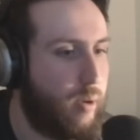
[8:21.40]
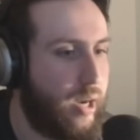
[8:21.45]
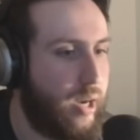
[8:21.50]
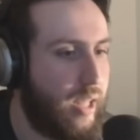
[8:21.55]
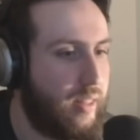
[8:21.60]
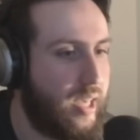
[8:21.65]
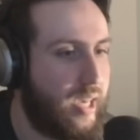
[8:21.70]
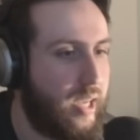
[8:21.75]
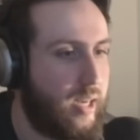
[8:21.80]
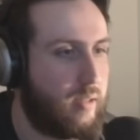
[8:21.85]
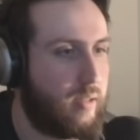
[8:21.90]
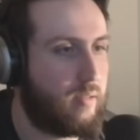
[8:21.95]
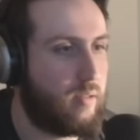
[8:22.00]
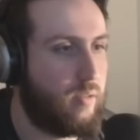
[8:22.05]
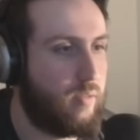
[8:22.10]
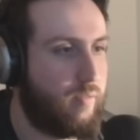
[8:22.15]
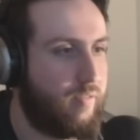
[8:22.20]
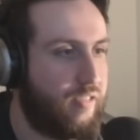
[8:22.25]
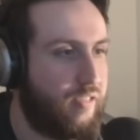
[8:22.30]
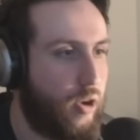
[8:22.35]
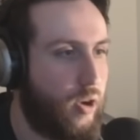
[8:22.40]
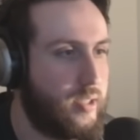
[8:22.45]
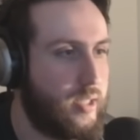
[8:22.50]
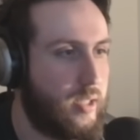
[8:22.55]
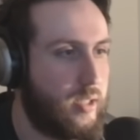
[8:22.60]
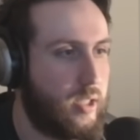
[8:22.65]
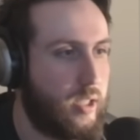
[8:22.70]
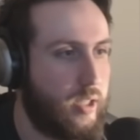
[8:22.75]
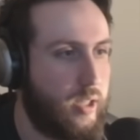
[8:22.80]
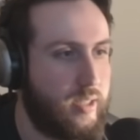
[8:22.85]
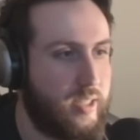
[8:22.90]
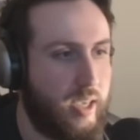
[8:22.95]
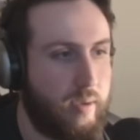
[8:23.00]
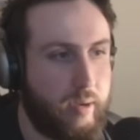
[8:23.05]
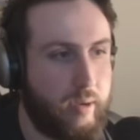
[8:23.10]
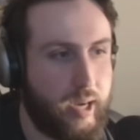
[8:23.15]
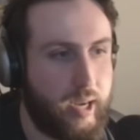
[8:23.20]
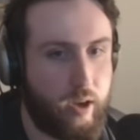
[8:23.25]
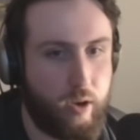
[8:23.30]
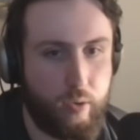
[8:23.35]
but I think it falls into the same
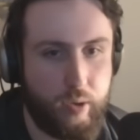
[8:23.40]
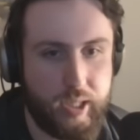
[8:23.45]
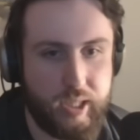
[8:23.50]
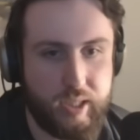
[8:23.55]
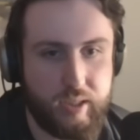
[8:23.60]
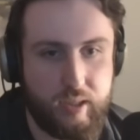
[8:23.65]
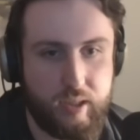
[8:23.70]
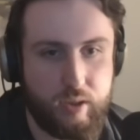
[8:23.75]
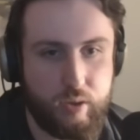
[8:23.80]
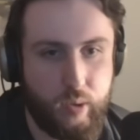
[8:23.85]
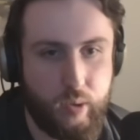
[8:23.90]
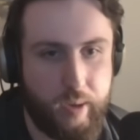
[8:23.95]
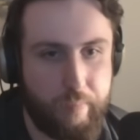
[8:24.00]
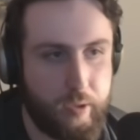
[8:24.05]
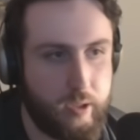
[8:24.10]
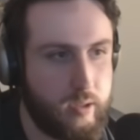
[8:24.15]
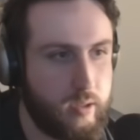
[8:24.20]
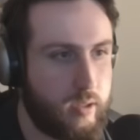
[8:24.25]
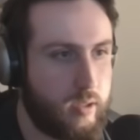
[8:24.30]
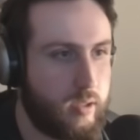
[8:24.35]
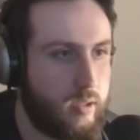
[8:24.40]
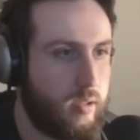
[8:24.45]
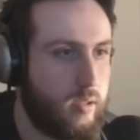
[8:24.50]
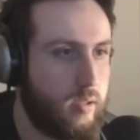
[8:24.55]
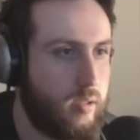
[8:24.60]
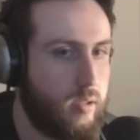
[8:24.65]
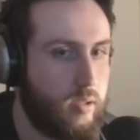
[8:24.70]
category as these weapons.